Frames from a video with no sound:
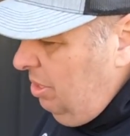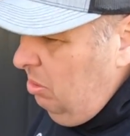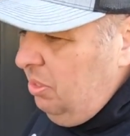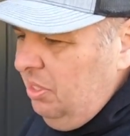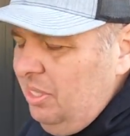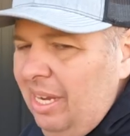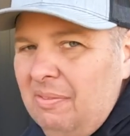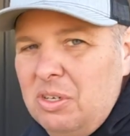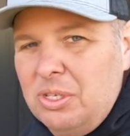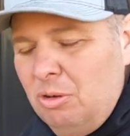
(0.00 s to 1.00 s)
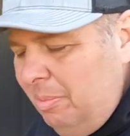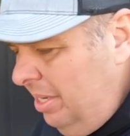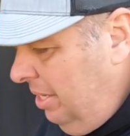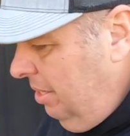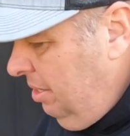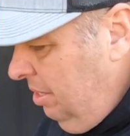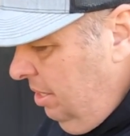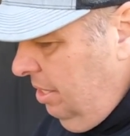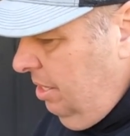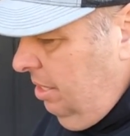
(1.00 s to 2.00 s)
can use this thing for so many
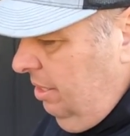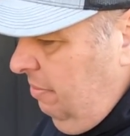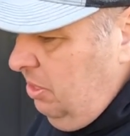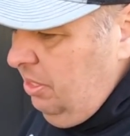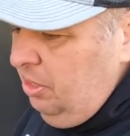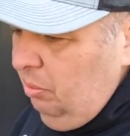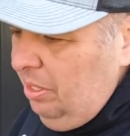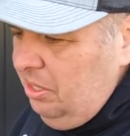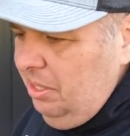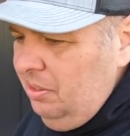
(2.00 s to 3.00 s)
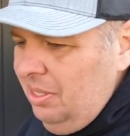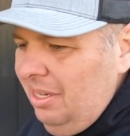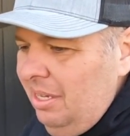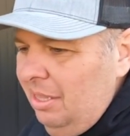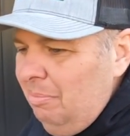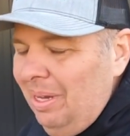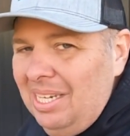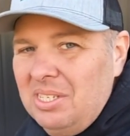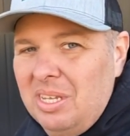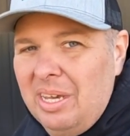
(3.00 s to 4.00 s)
different situations. The
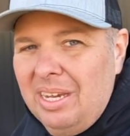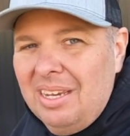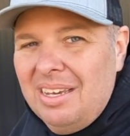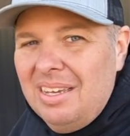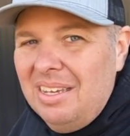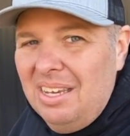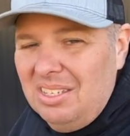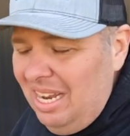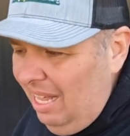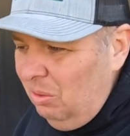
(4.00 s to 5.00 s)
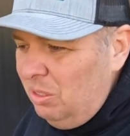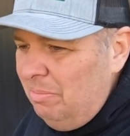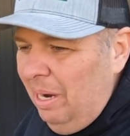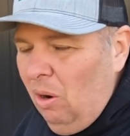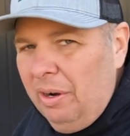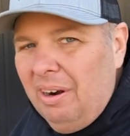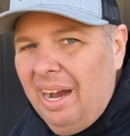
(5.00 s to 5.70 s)
biggest thing is not losing power at your